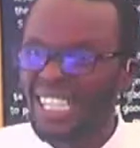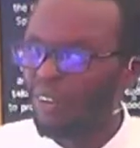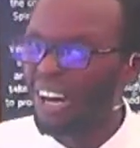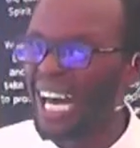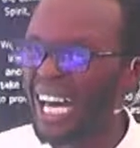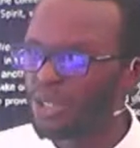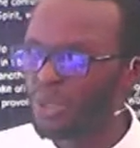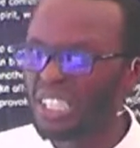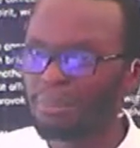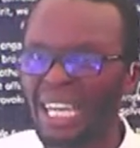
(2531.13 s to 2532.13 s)
our hearts will
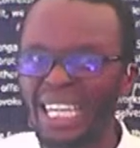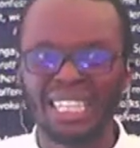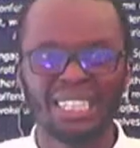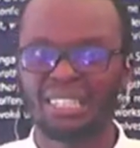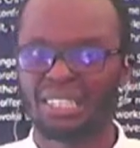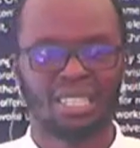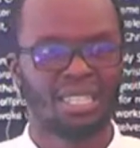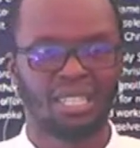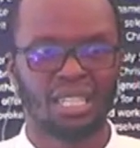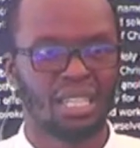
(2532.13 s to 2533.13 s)
remain
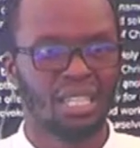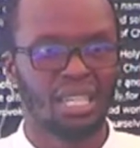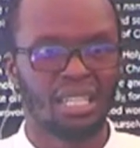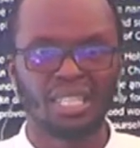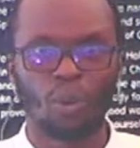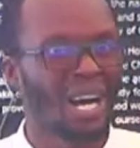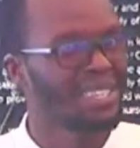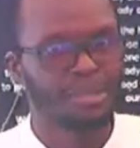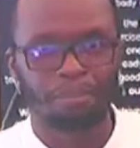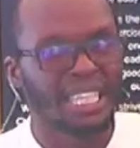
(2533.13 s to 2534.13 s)
the
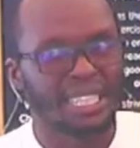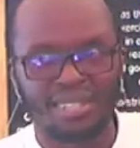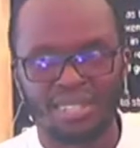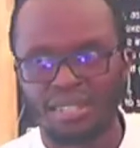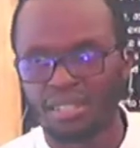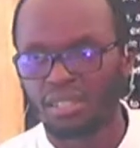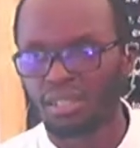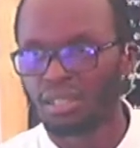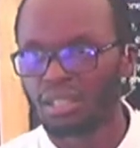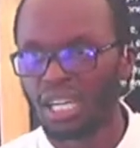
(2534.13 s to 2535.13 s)
worst place.
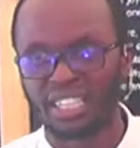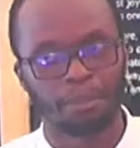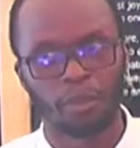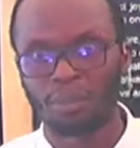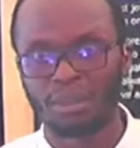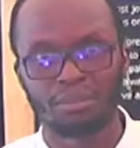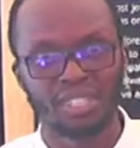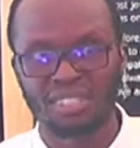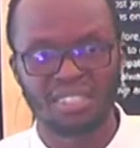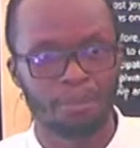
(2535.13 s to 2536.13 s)
And the problem,
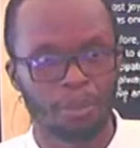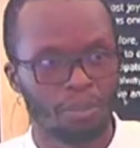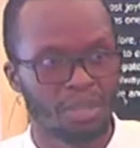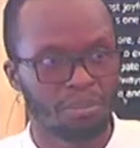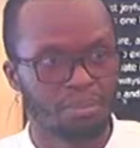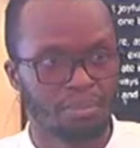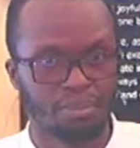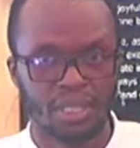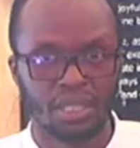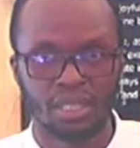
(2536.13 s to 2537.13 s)
this is the problem.
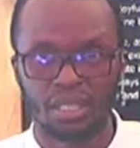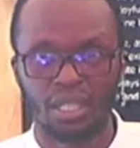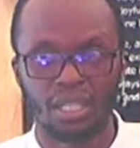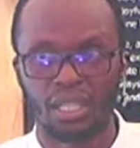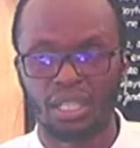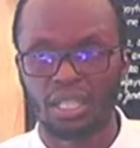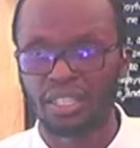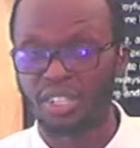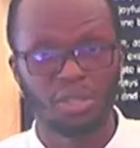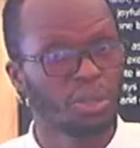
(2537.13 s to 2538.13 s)

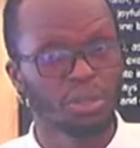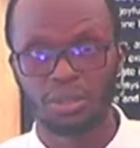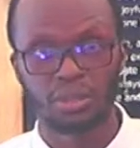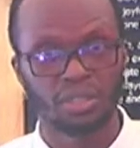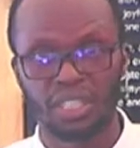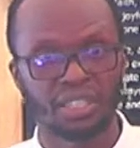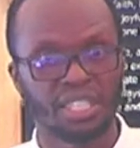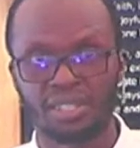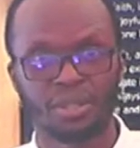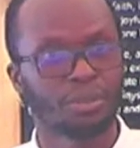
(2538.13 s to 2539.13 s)
There's no
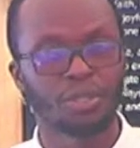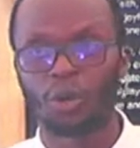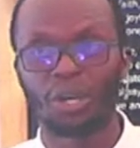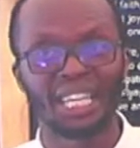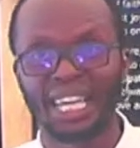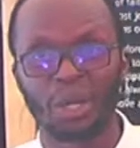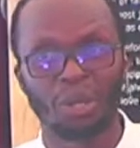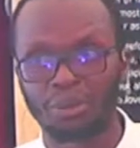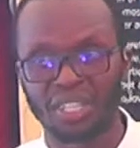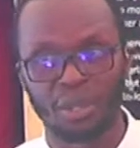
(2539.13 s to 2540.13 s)
going
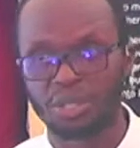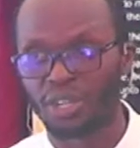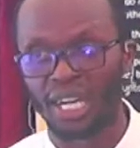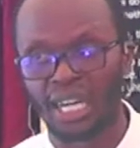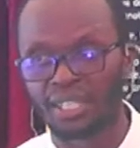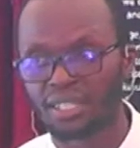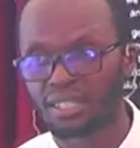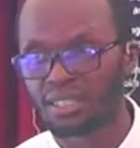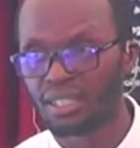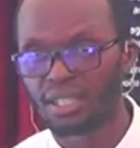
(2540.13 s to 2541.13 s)
anywhere without your heart.
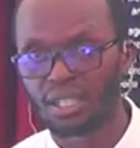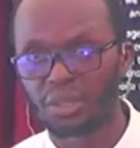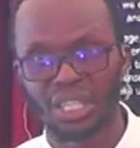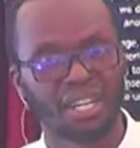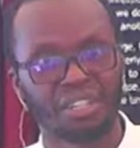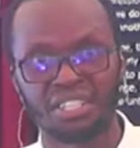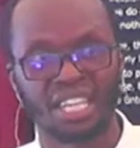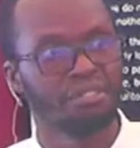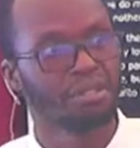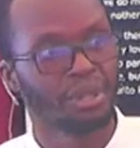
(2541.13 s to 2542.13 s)
You carry it
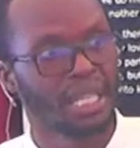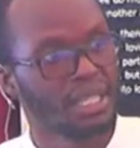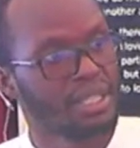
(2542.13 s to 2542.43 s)
everywhere,